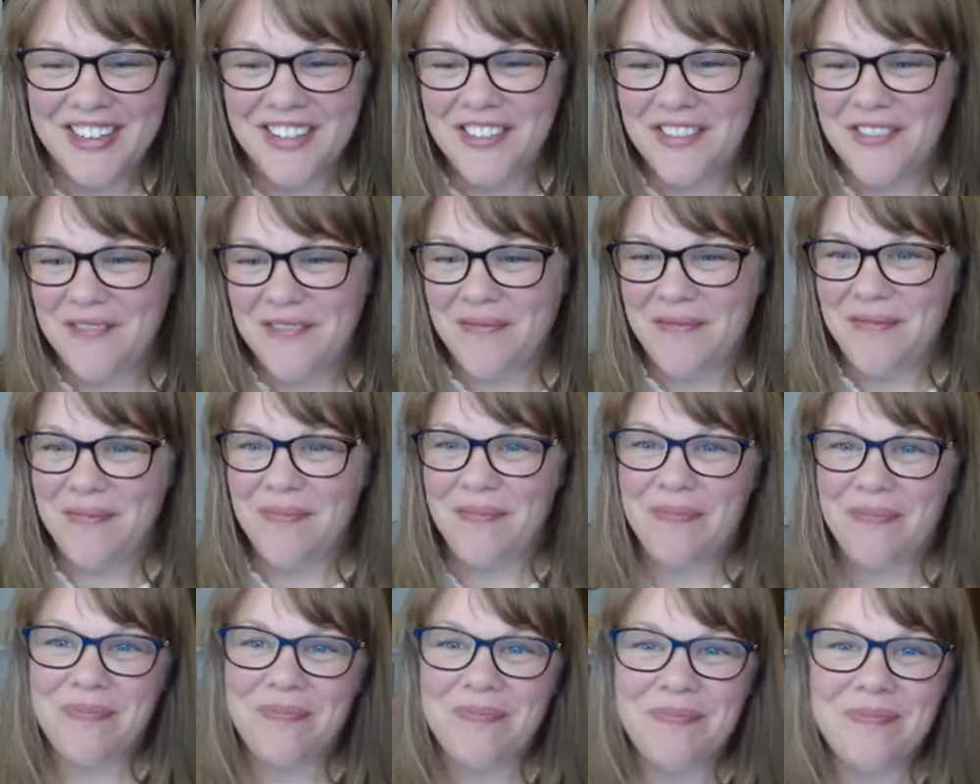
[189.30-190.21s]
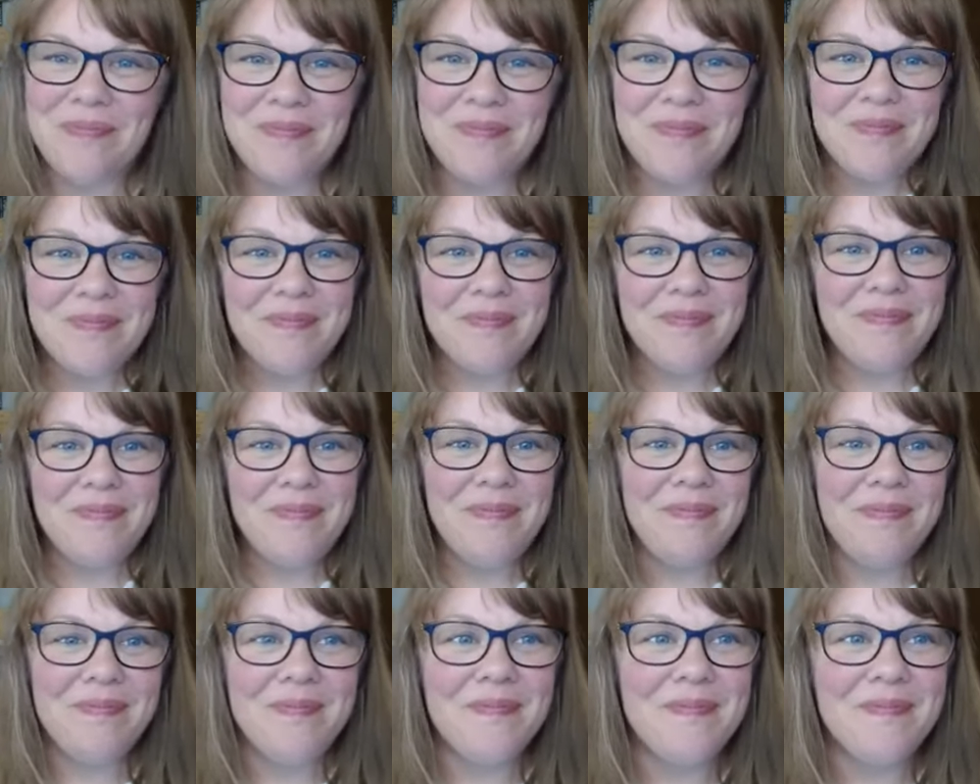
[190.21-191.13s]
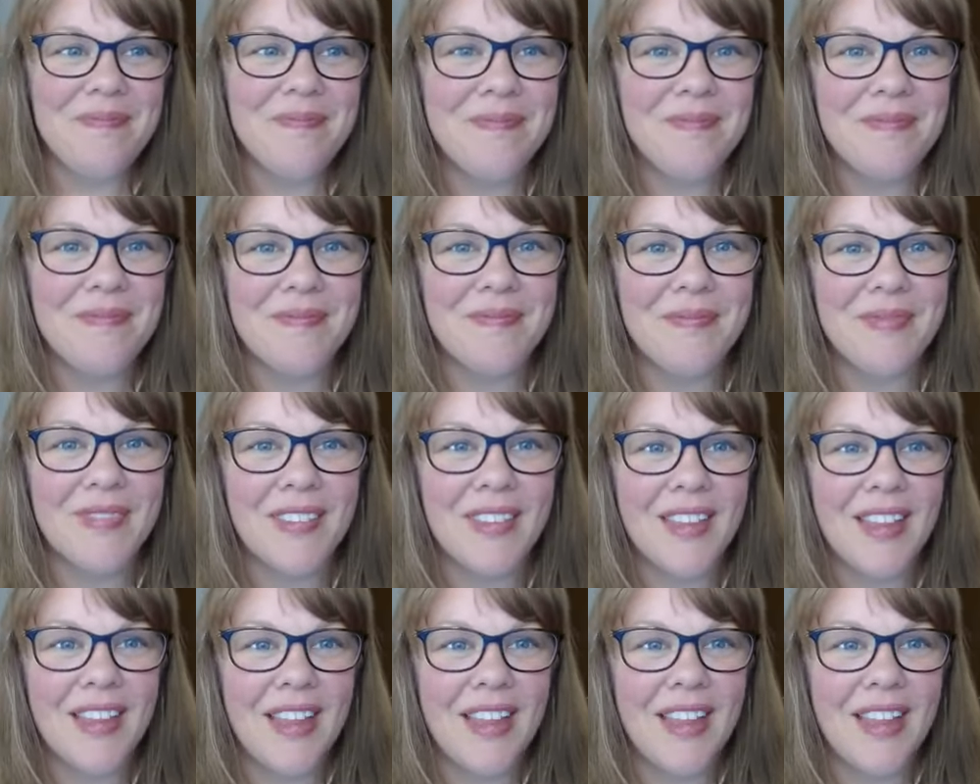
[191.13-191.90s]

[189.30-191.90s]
[no speech]